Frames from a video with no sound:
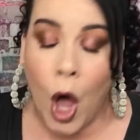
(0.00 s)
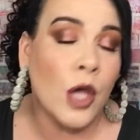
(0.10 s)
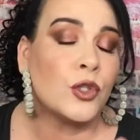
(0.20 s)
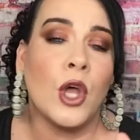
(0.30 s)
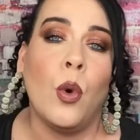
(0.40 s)

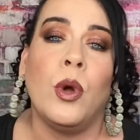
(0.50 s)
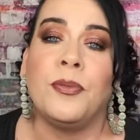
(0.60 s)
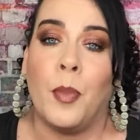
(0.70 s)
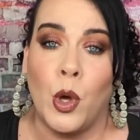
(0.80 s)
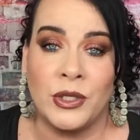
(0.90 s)
also
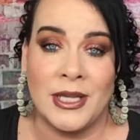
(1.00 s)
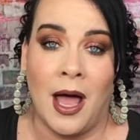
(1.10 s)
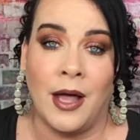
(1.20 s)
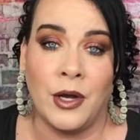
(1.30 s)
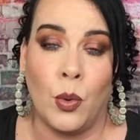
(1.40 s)
with
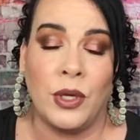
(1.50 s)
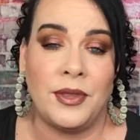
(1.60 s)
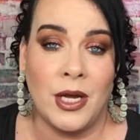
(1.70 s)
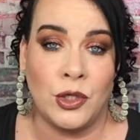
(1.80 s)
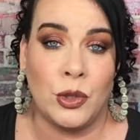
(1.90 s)
Bolzano,
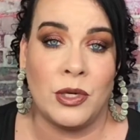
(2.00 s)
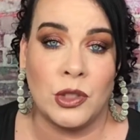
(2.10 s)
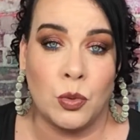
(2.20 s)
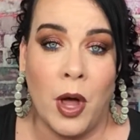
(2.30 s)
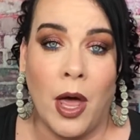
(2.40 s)
what they do
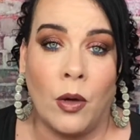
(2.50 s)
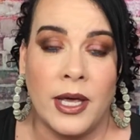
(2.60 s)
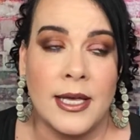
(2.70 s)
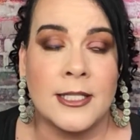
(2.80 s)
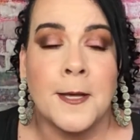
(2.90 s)
as
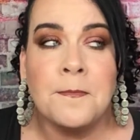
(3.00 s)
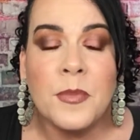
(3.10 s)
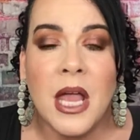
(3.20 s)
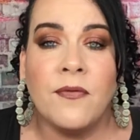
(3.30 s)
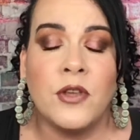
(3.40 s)
well is
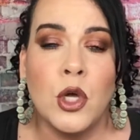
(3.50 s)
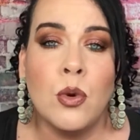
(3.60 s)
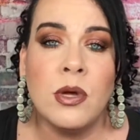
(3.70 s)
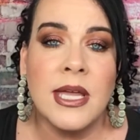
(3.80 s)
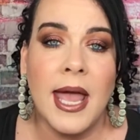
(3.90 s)
if
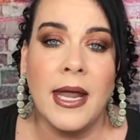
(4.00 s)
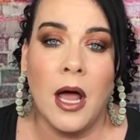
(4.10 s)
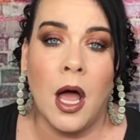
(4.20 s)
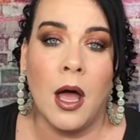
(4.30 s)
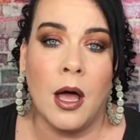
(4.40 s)
you
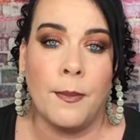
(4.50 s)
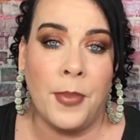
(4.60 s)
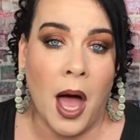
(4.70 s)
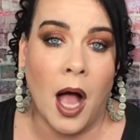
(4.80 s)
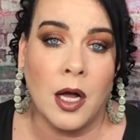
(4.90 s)
get a
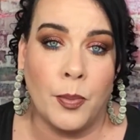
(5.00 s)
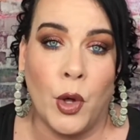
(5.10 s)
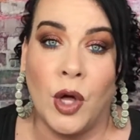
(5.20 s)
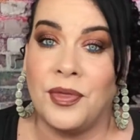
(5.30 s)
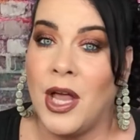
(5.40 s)

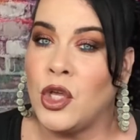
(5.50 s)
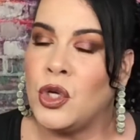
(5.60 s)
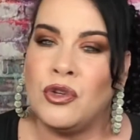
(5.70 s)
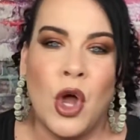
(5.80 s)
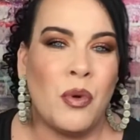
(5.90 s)
pocketbook
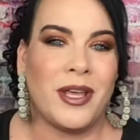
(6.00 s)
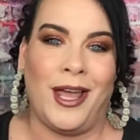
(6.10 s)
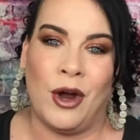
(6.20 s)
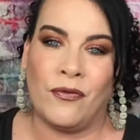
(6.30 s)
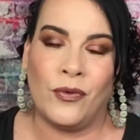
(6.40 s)
that you don't
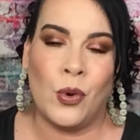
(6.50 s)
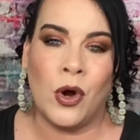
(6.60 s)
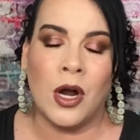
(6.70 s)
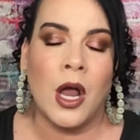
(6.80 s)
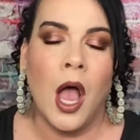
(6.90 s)
care
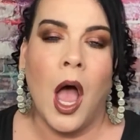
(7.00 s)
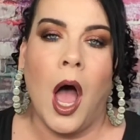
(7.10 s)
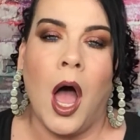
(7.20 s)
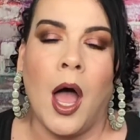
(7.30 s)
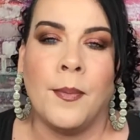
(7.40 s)
for,
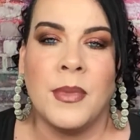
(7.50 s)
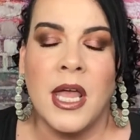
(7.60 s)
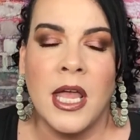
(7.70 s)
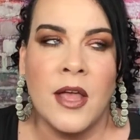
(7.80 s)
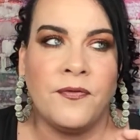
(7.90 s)
um,
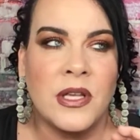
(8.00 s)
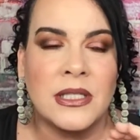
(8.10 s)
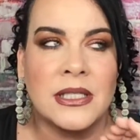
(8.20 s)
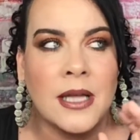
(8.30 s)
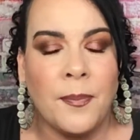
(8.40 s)
if
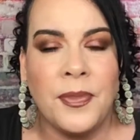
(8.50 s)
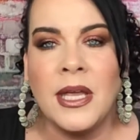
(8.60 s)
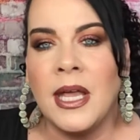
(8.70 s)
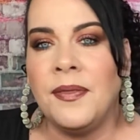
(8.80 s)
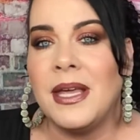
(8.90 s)
it's
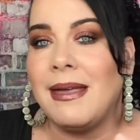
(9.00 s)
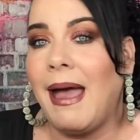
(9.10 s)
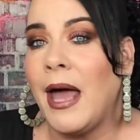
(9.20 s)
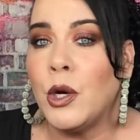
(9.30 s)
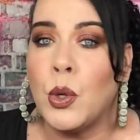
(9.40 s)
something in the
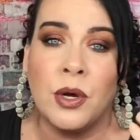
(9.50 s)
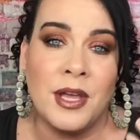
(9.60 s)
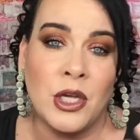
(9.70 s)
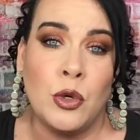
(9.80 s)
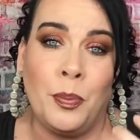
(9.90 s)
category
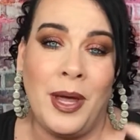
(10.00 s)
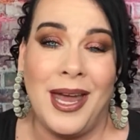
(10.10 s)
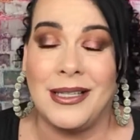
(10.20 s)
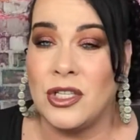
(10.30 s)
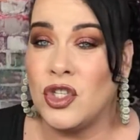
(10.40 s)
that you
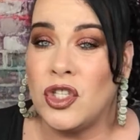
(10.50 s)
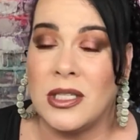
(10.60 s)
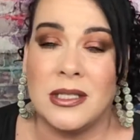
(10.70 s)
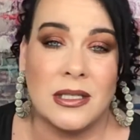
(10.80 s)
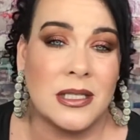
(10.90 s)
picked, it's
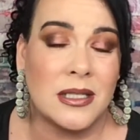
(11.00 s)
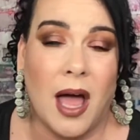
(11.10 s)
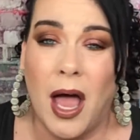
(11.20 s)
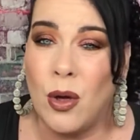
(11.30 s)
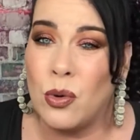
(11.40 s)
just the
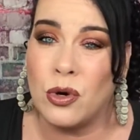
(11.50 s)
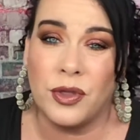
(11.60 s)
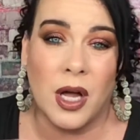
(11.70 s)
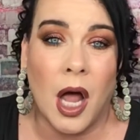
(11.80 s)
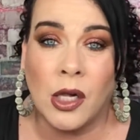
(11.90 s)
style
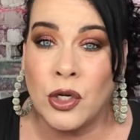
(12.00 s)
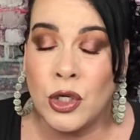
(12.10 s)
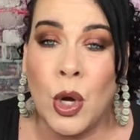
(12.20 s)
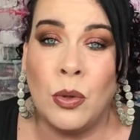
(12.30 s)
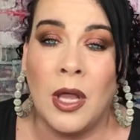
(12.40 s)
or the color
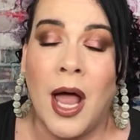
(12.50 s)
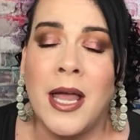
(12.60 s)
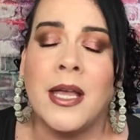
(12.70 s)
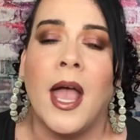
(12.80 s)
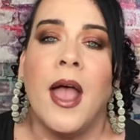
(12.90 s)
you don't
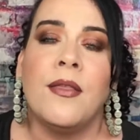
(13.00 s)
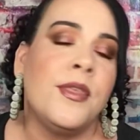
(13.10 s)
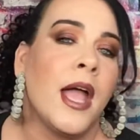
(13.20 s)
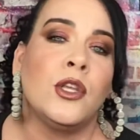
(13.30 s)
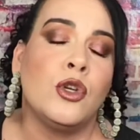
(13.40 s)
like,
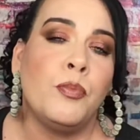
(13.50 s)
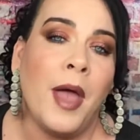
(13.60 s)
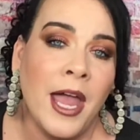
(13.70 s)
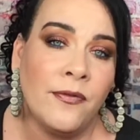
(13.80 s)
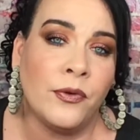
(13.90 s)
then you
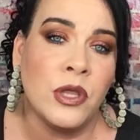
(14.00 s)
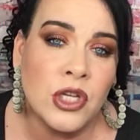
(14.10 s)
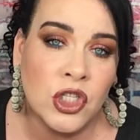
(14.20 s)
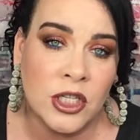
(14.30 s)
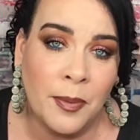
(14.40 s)
pay for
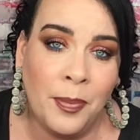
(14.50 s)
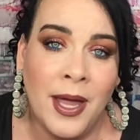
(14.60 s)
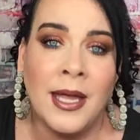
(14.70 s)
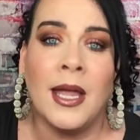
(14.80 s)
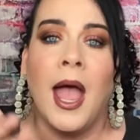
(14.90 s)
the
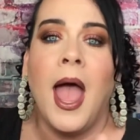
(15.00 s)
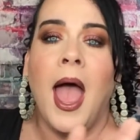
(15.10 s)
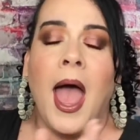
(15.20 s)
shipping